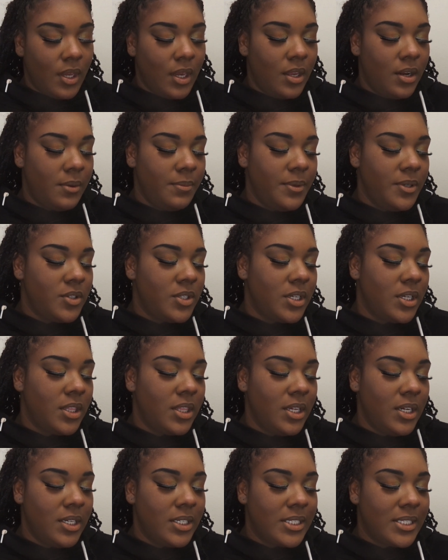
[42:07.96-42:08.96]
And I'm using
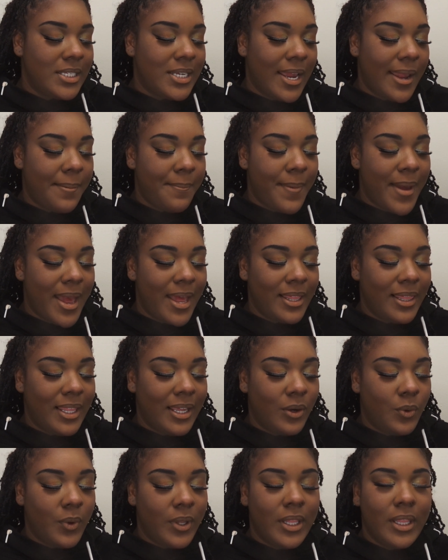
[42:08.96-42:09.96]
the Stay Matte
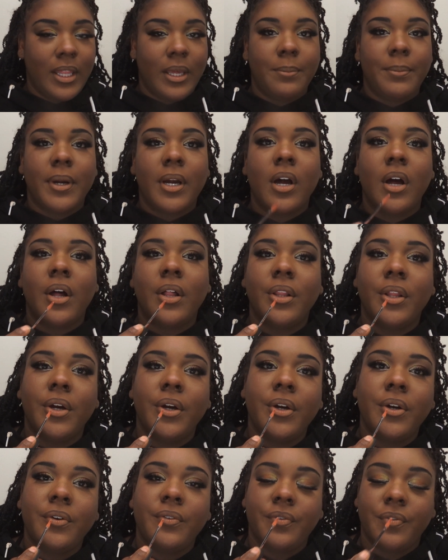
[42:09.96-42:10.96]
Liquid Lip
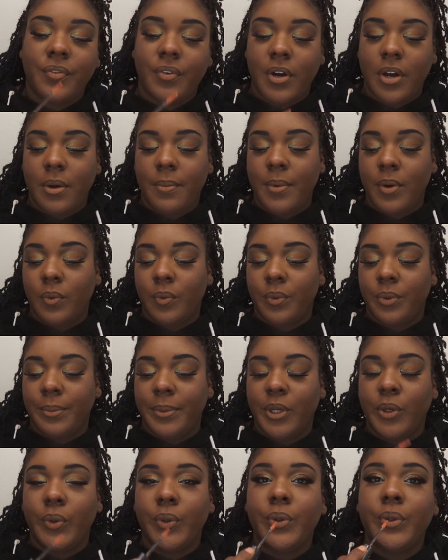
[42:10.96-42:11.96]
Color from
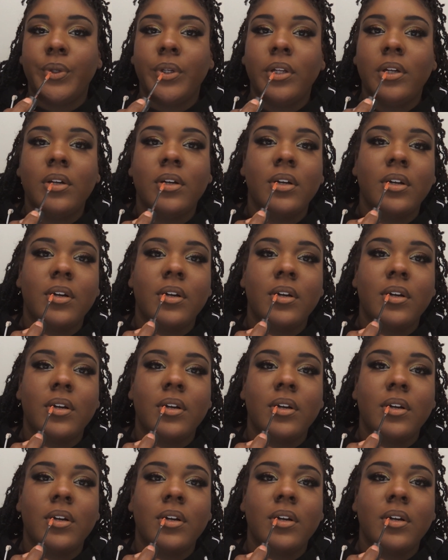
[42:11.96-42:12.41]
Grwm.